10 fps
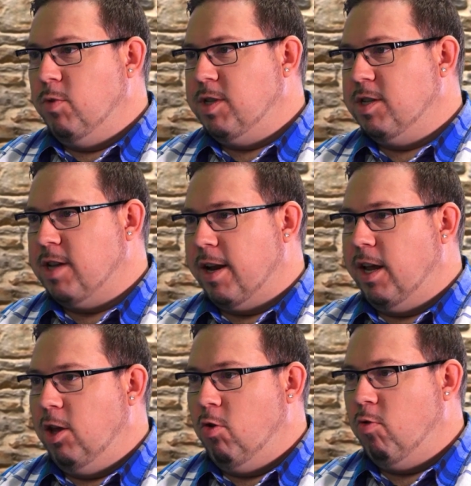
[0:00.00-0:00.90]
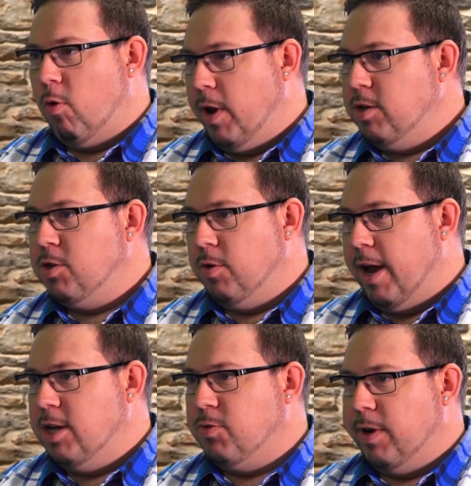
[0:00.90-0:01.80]
was this something you grew into
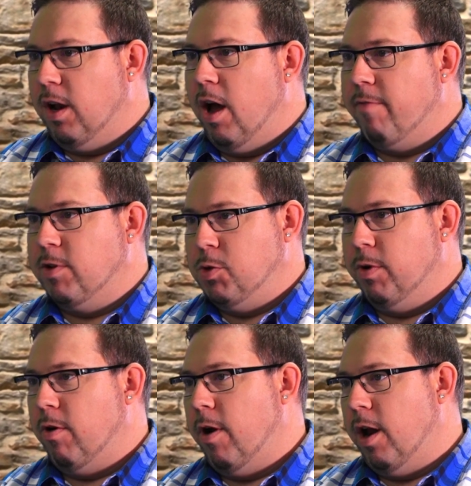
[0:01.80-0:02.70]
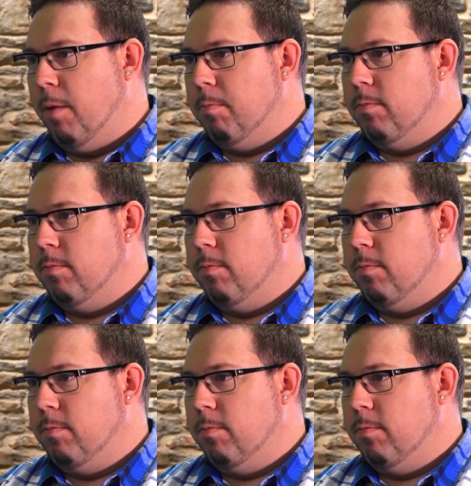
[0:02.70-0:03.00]
later in life as you were growing up?